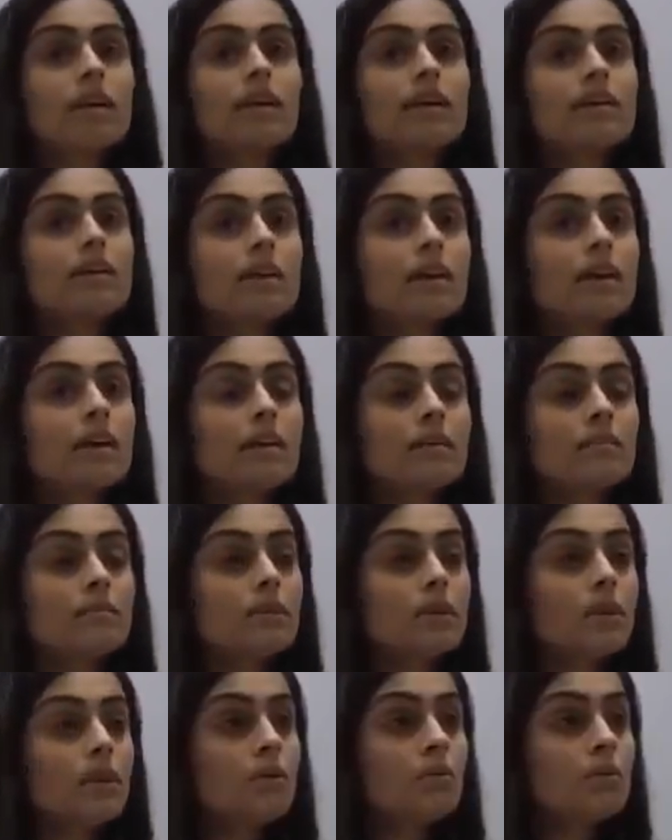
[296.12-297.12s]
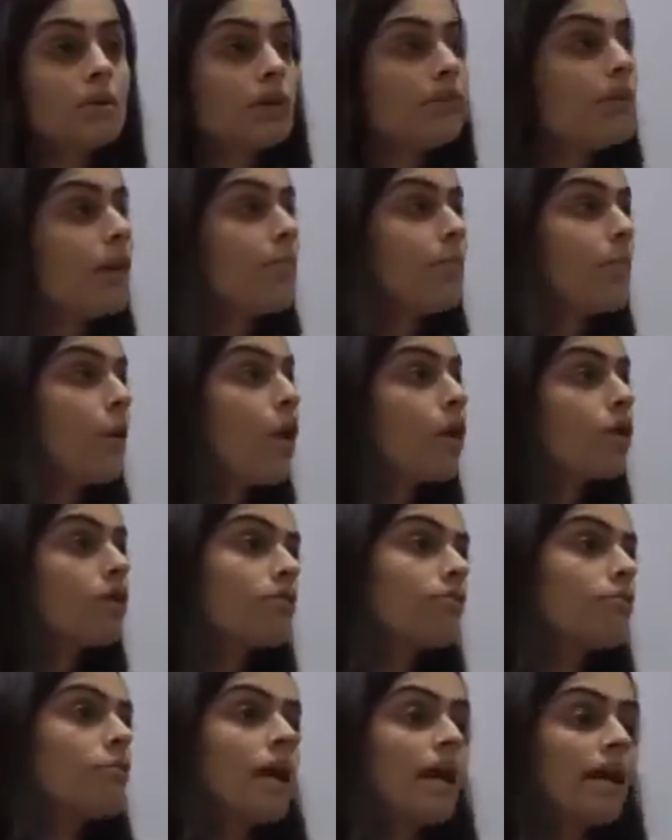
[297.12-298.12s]
Either, give up all
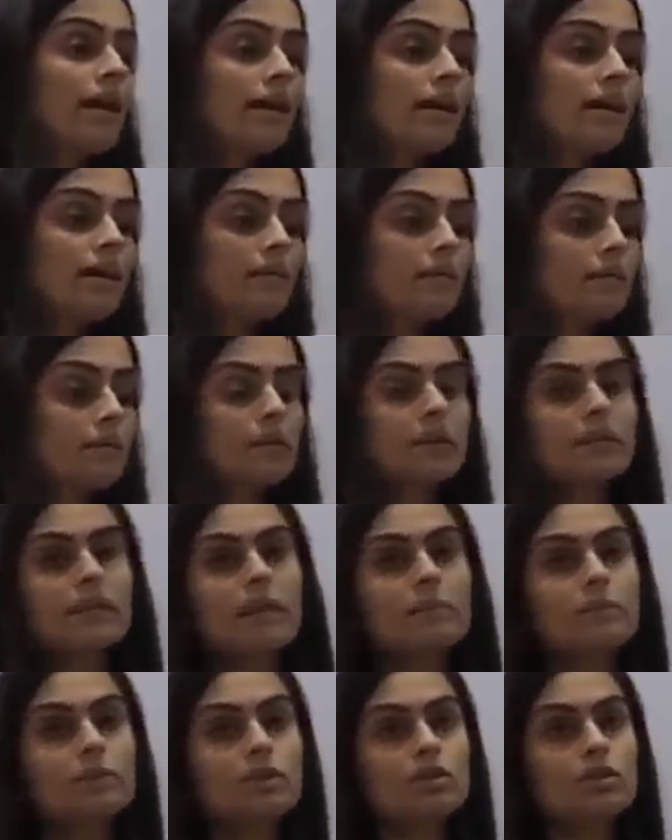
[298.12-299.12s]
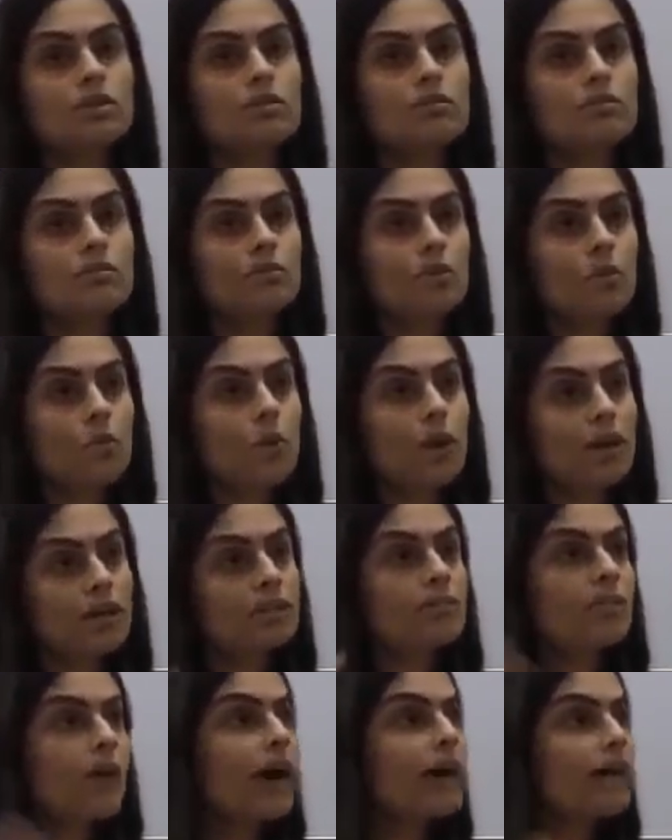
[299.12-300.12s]
of my perceptions of what
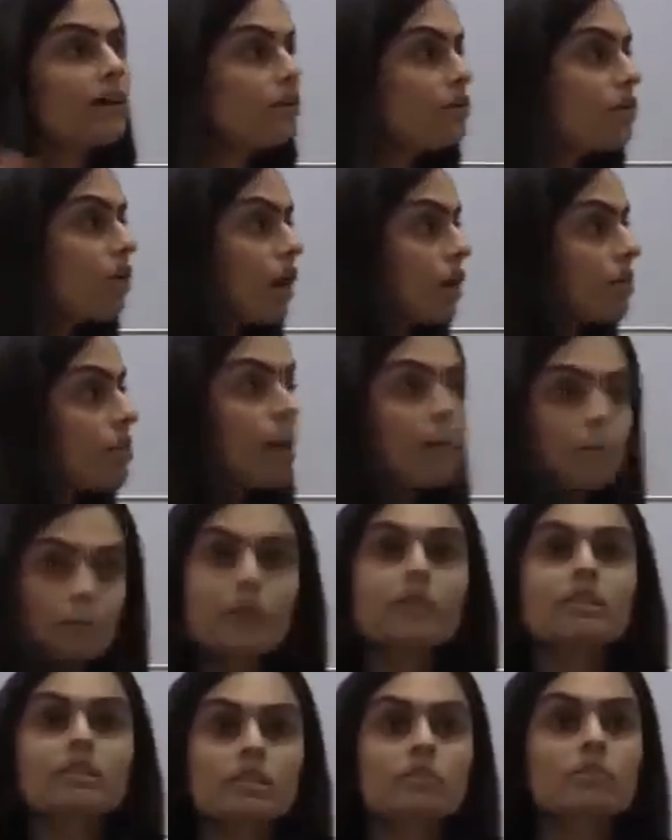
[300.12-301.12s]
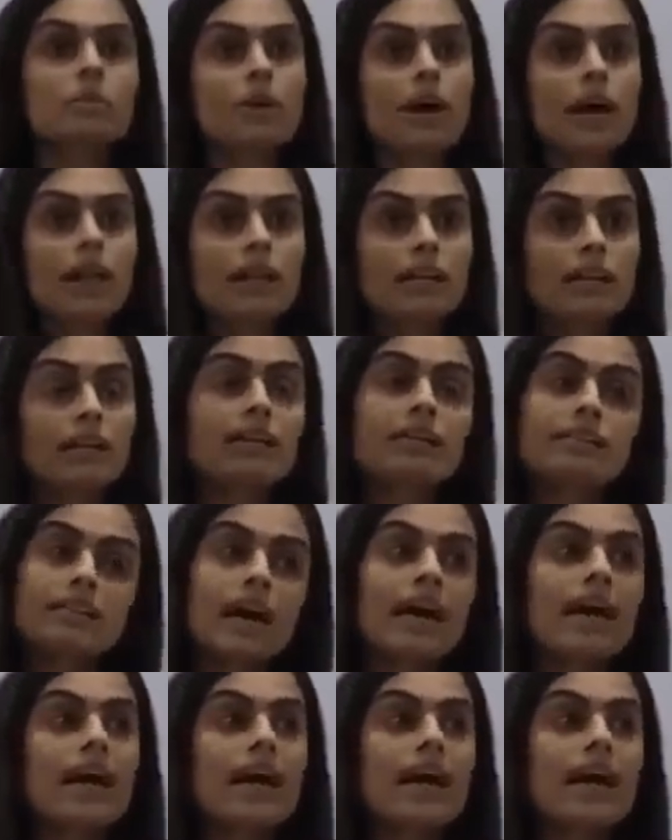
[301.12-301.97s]
is right and wrong, my personal morality, because